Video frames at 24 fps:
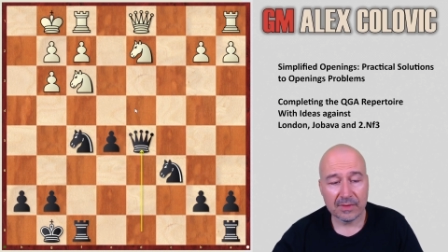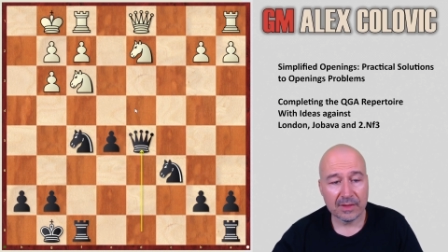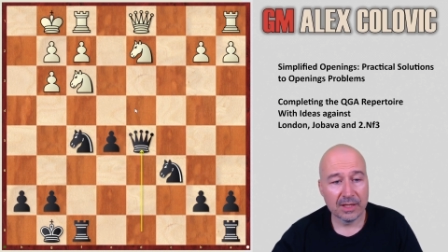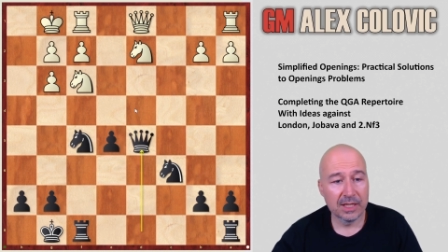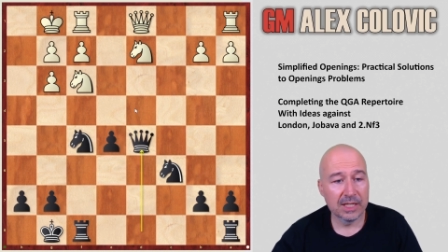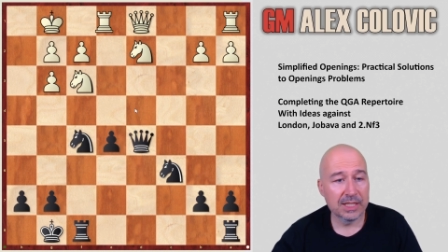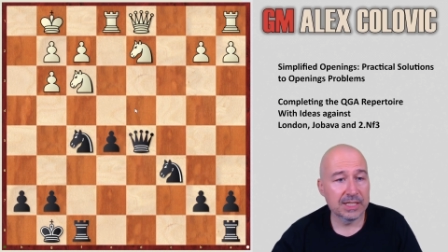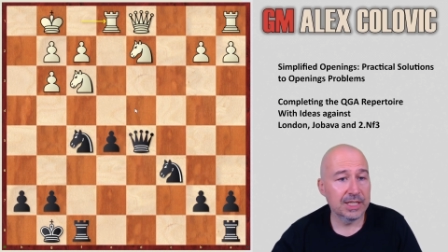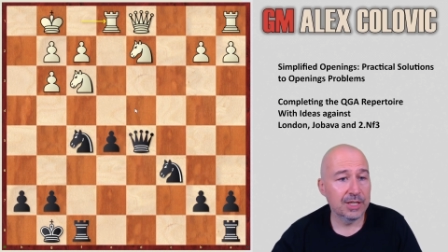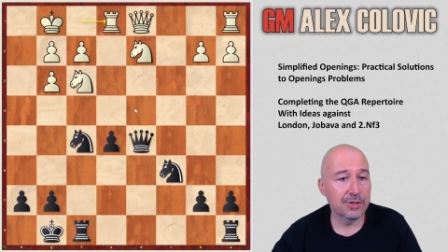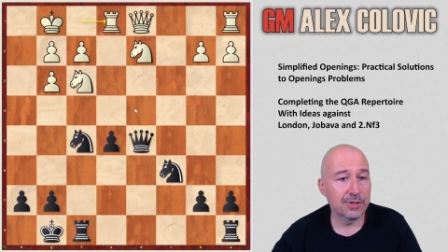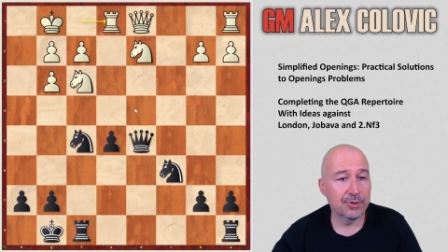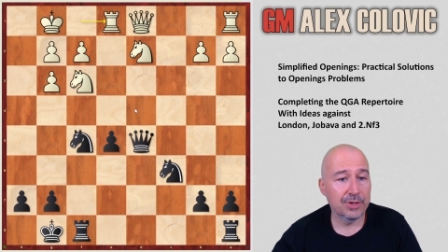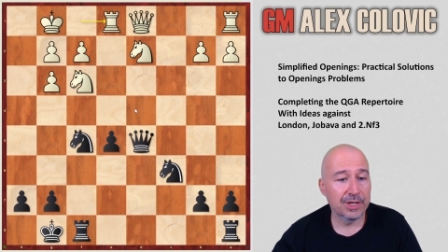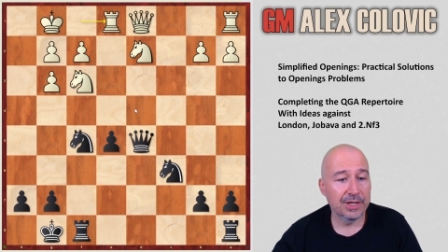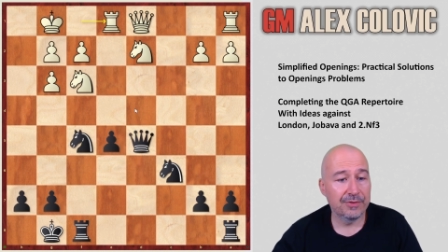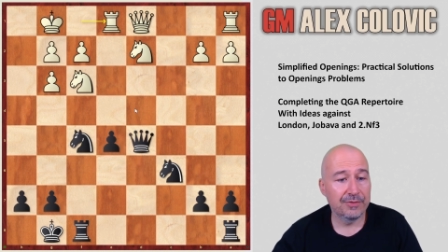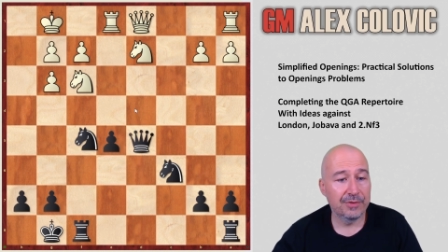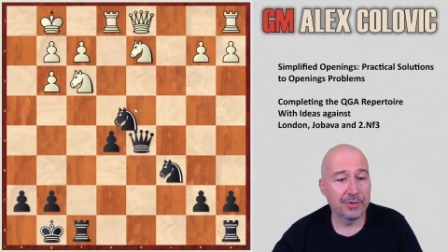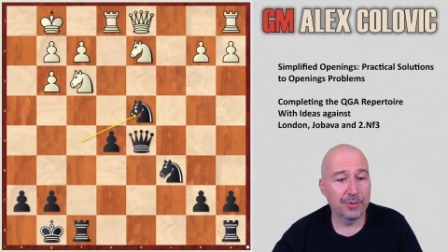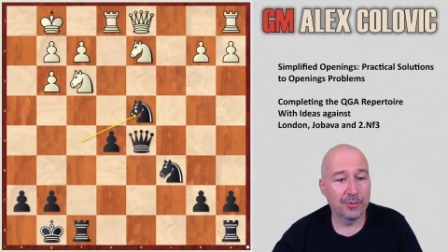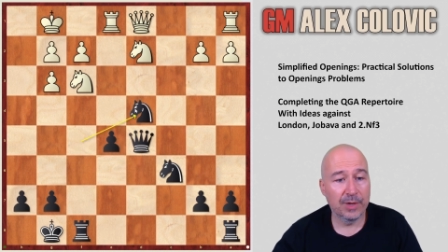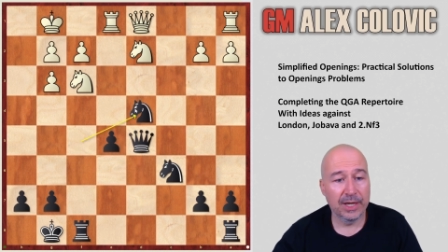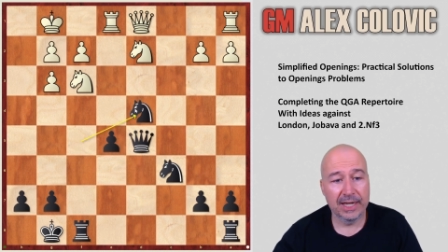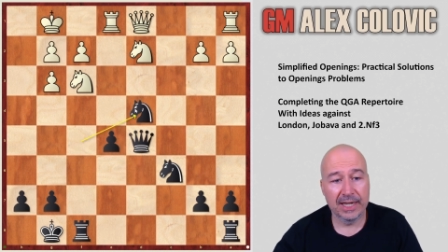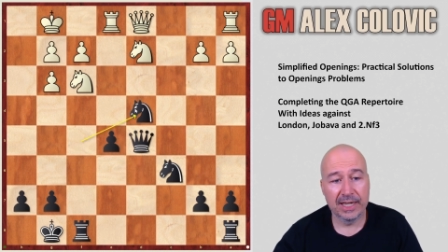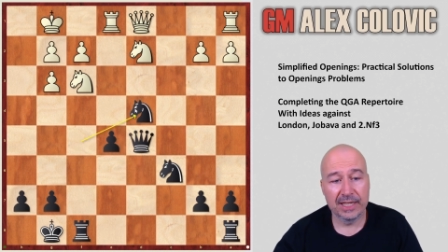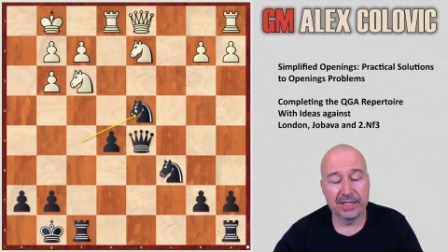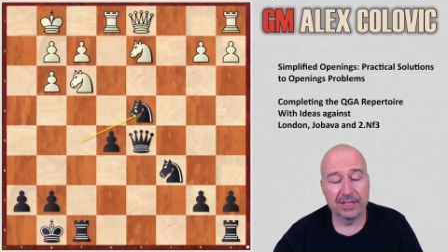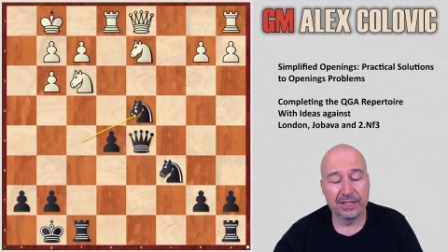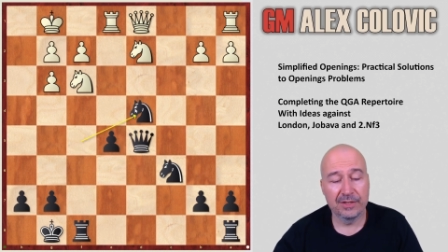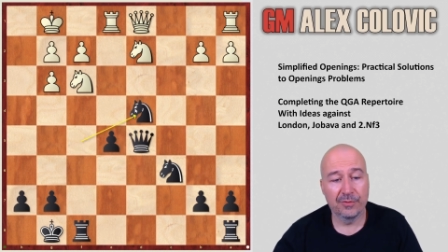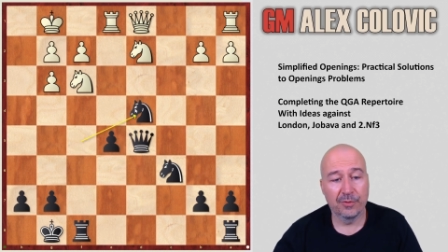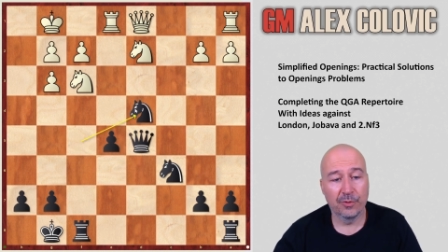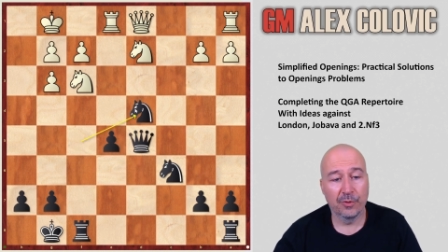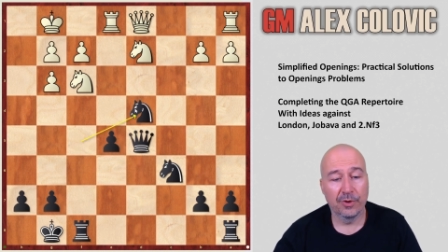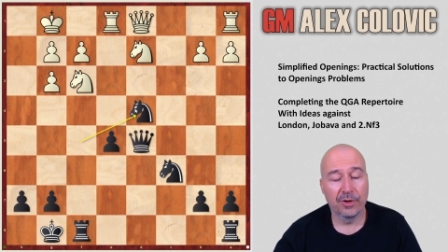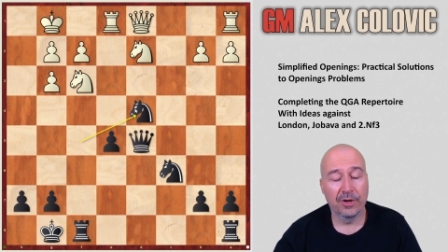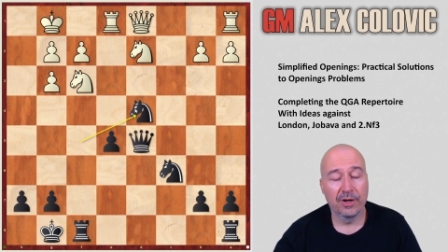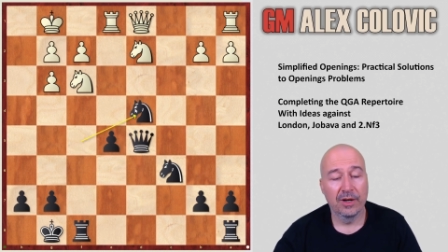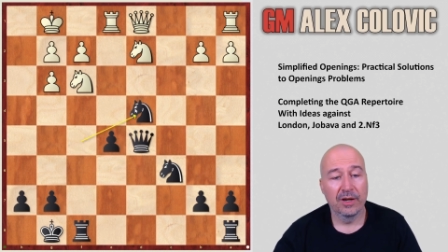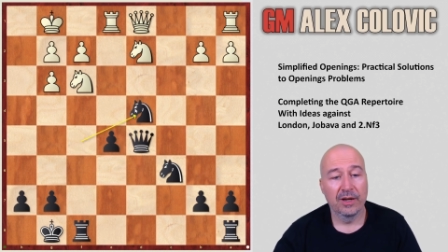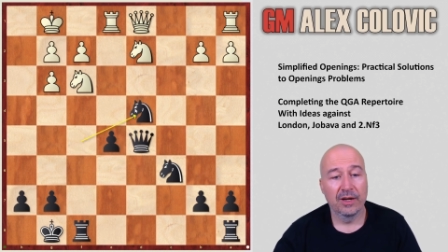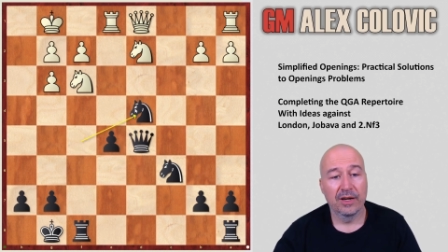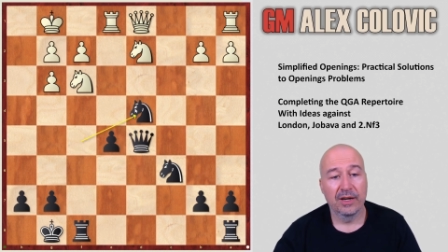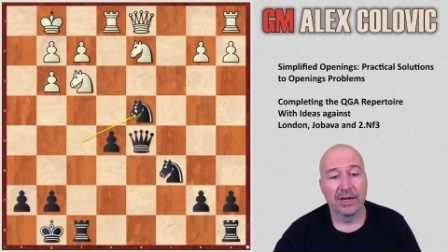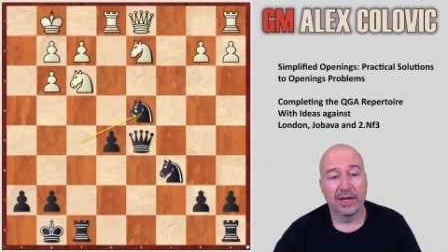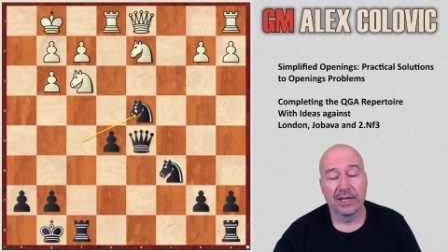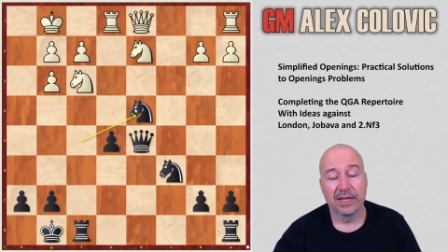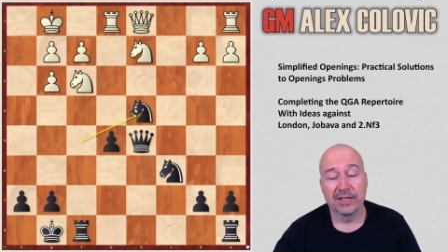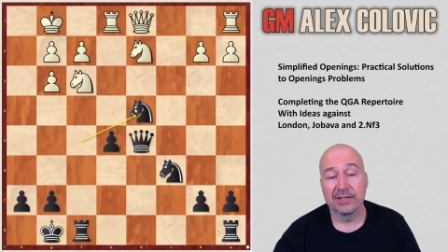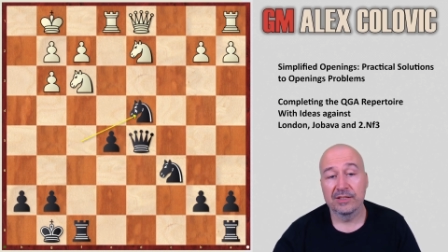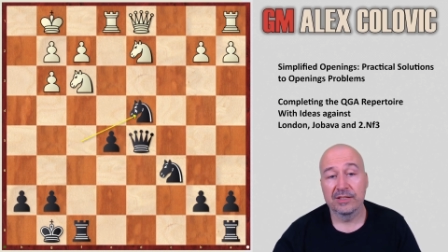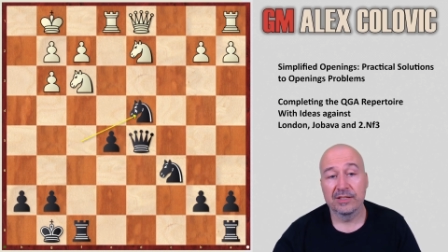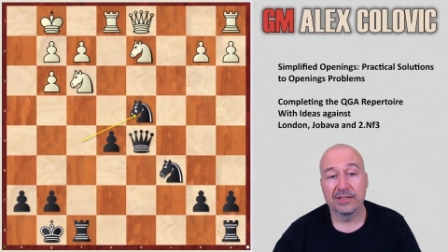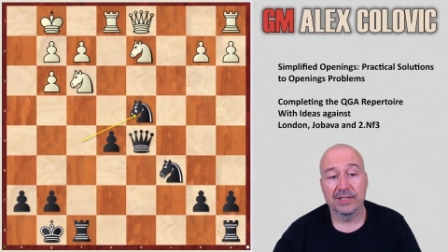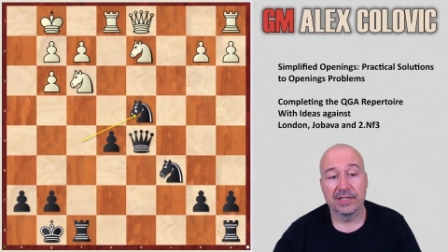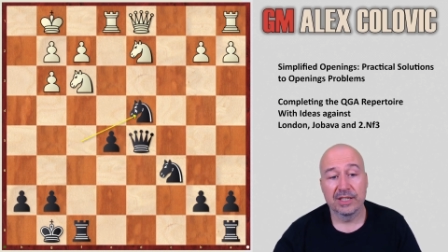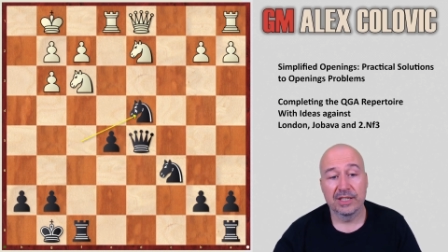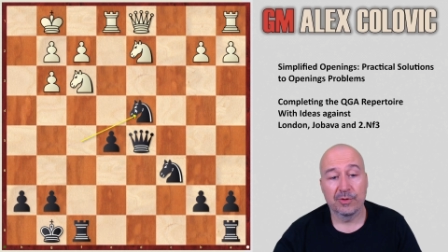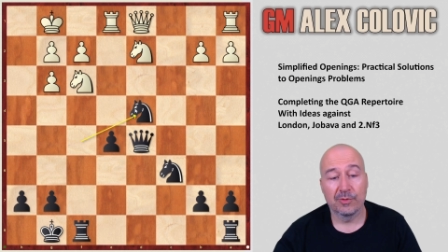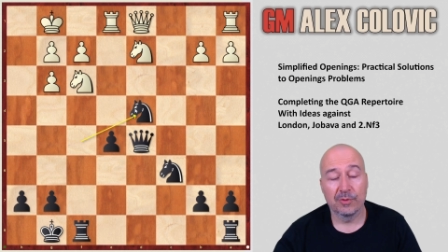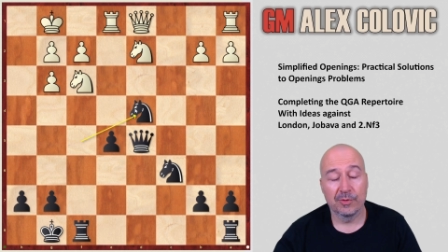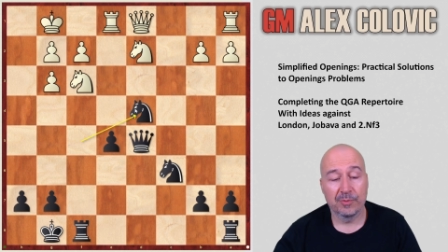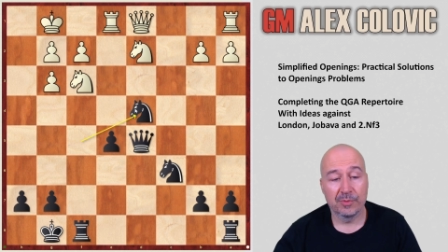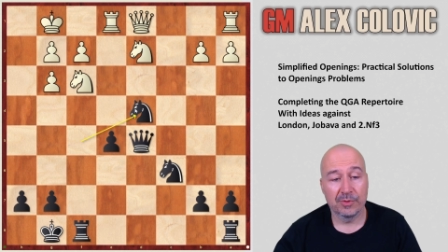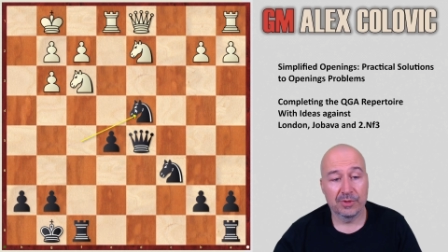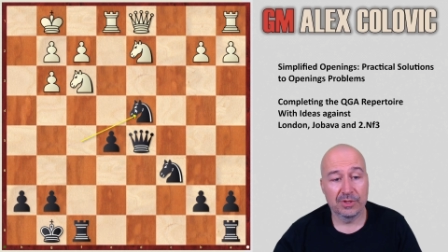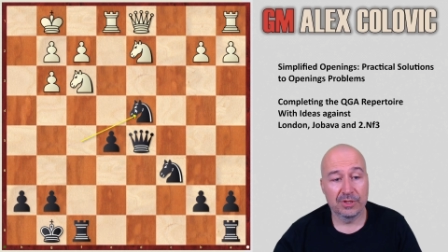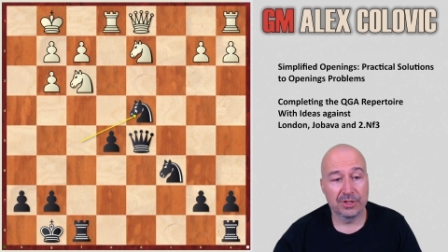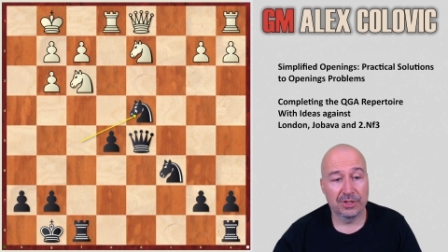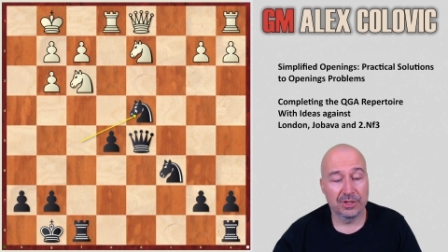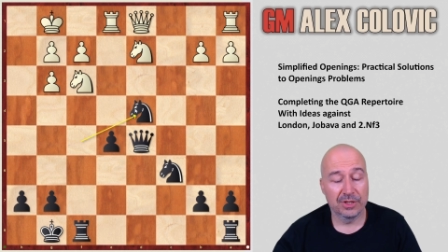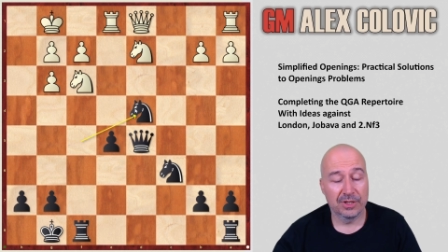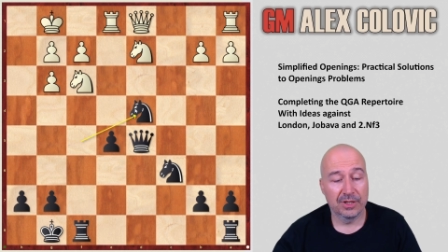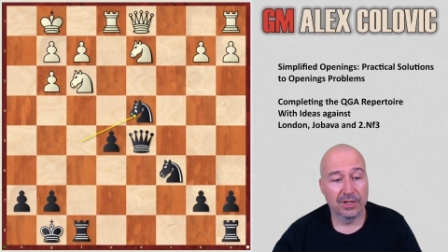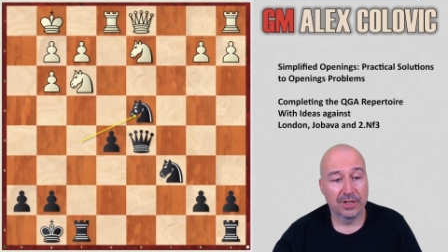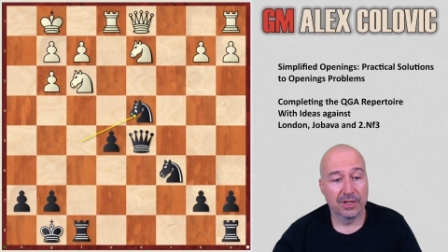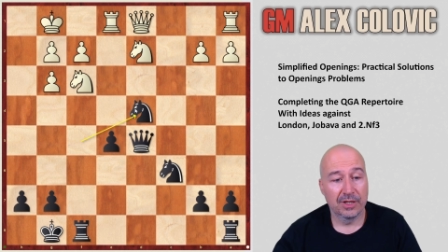let's say Rook Fe1, knight D4, and this is an equal position.